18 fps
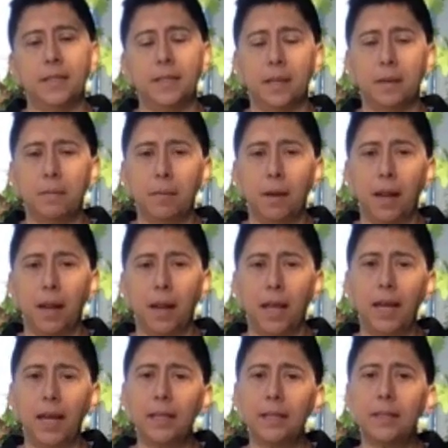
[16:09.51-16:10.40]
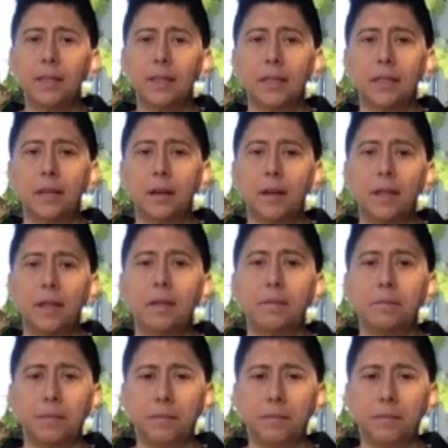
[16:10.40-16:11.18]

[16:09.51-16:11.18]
same length and rhythm.